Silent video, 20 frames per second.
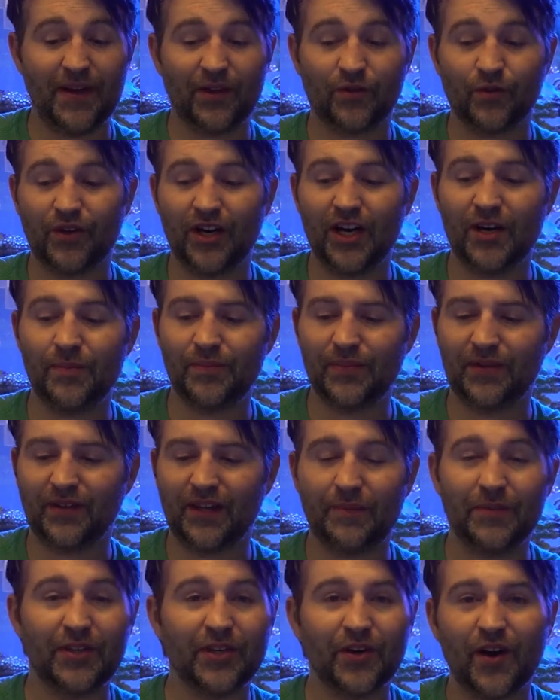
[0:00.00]
picked one up,
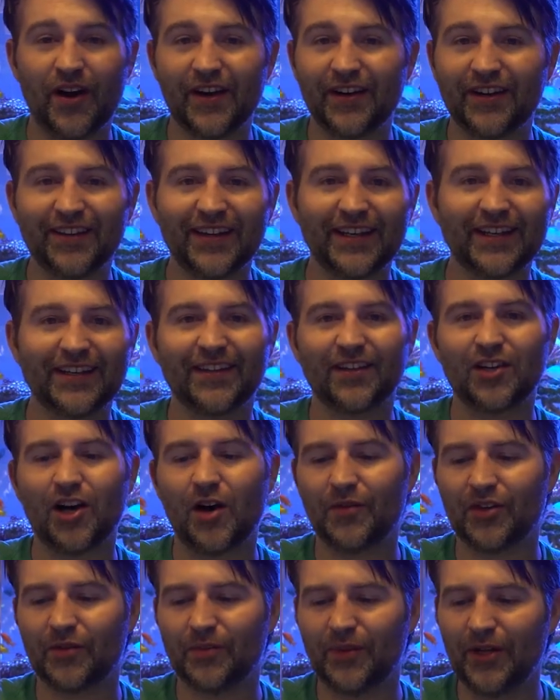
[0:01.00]
let me know how you're liking in the
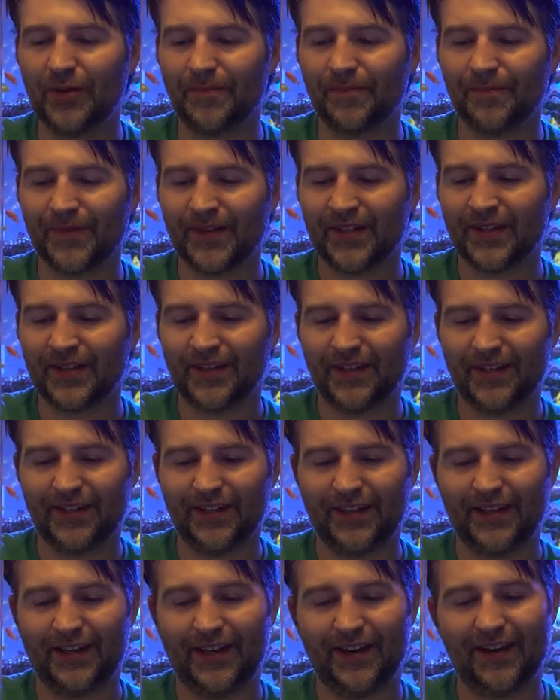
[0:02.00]
comments below.
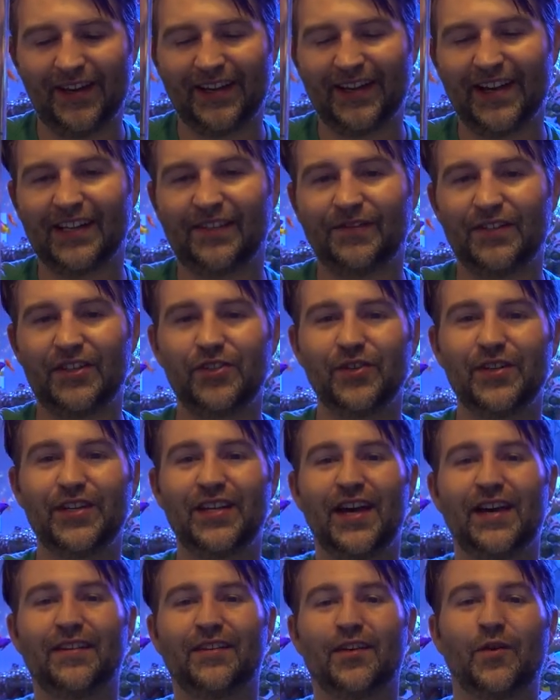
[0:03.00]
Alright guys, if you enjoyed
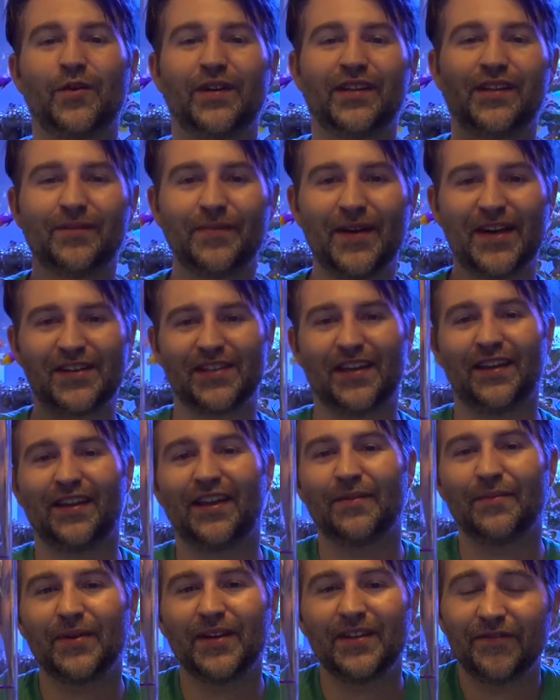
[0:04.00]
it, as always, smash that
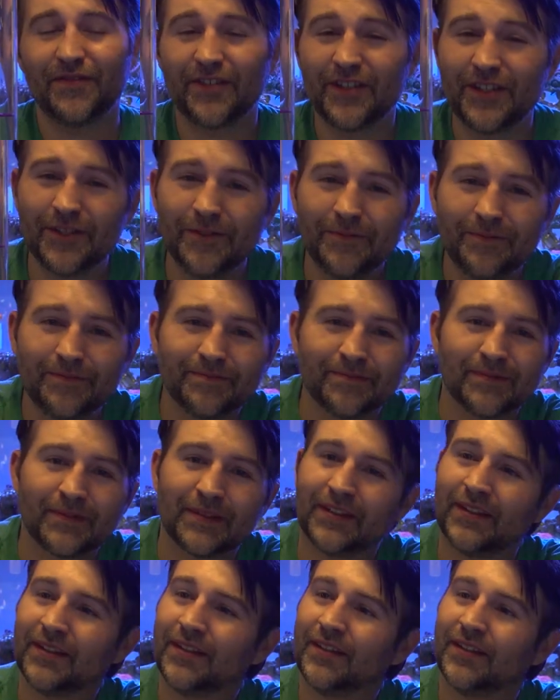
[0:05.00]
like button if you're new.
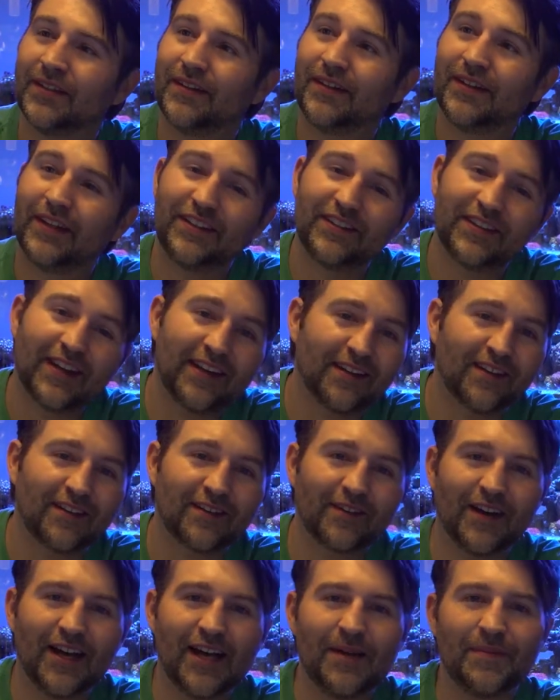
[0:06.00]
Hit that
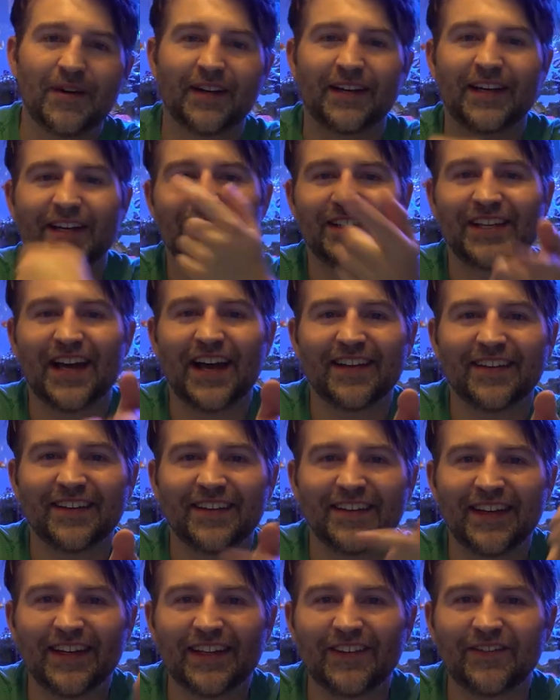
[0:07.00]
subscribe, and I'll catch you guys
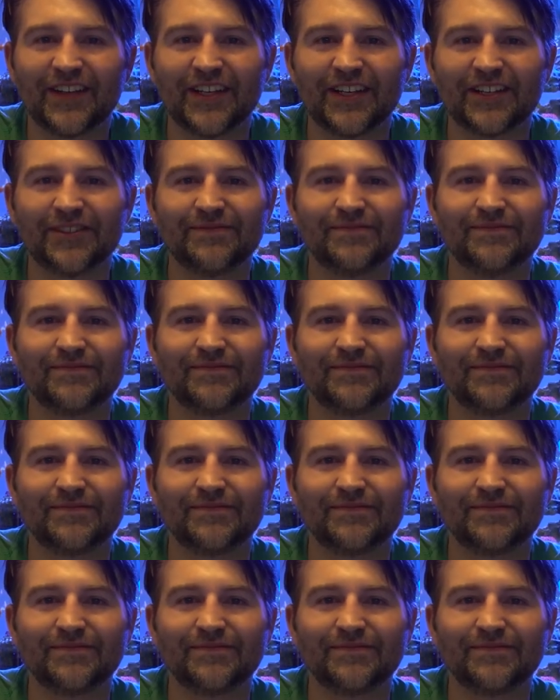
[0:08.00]
on the next video.